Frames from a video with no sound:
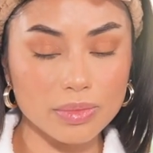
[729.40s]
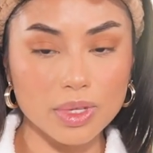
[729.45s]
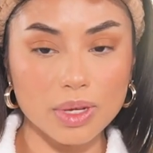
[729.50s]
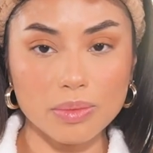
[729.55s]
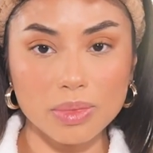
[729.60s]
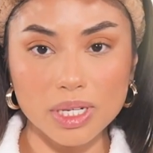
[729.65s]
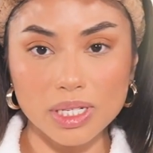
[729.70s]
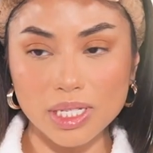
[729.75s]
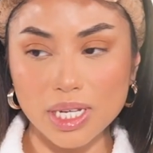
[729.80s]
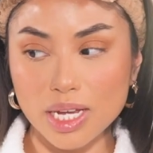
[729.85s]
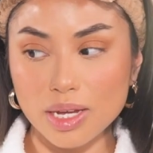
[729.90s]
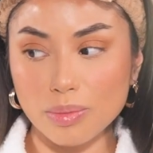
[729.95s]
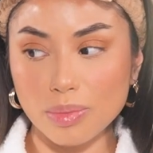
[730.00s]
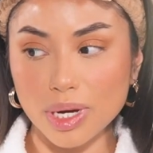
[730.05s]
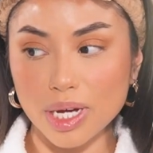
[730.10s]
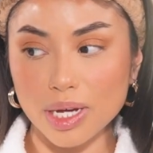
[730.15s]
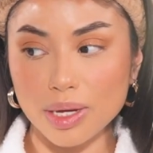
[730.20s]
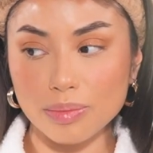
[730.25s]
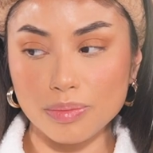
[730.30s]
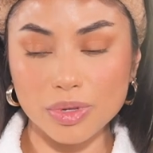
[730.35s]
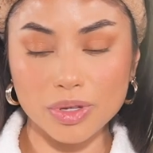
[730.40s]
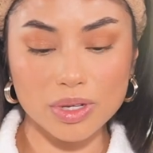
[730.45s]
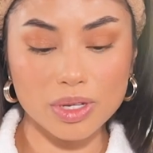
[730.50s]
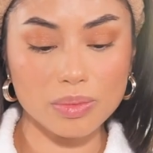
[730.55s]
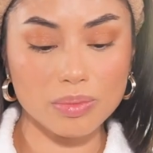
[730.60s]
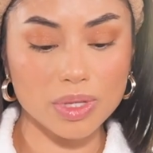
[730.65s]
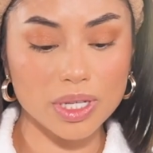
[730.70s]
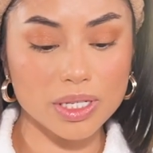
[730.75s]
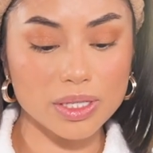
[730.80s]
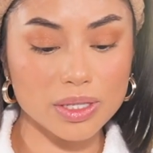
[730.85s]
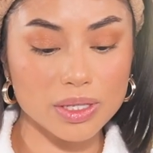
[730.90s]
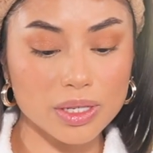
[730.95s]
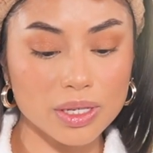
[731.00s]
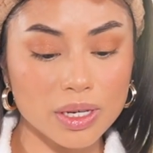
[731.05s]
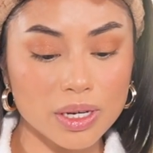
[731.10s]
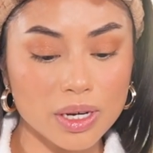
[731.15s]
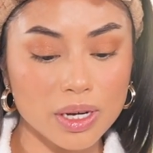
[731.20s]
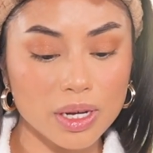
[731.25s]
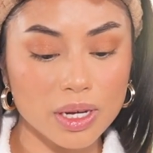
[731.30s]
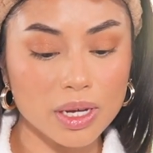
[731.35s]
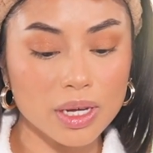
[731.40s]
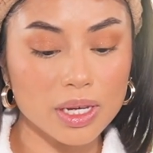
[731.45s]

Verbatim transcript: I'm gonna take my Beauty Blender,